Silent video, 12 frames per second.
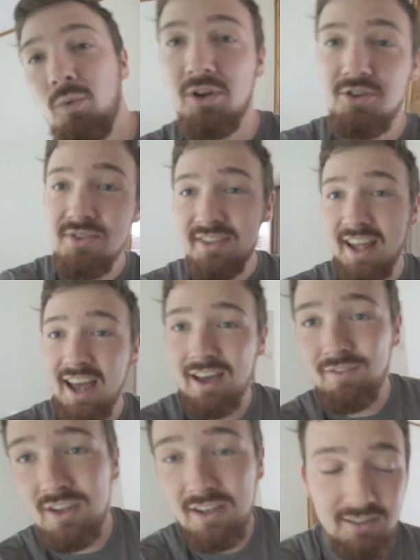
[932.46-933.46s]
We're used to
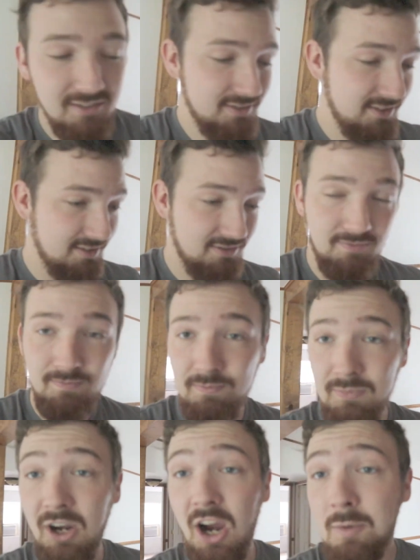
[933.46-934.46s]
having
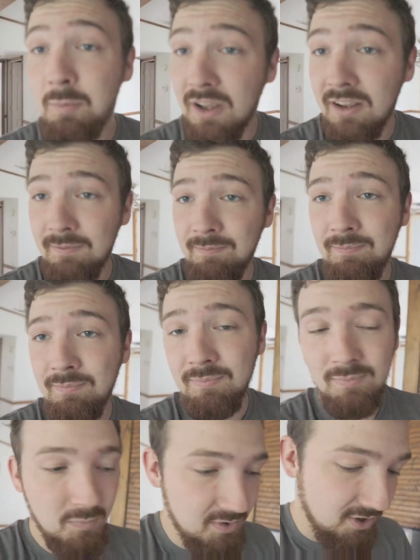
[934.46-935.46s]
carpet
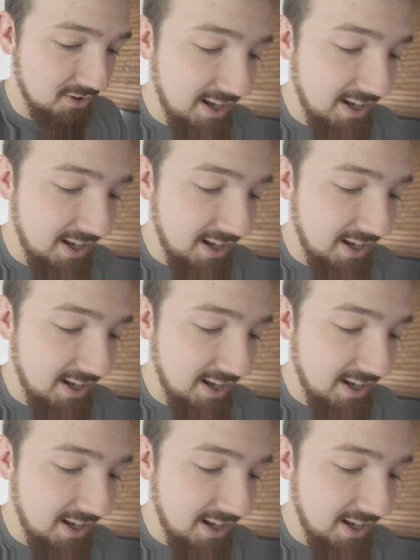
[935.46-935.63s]
with our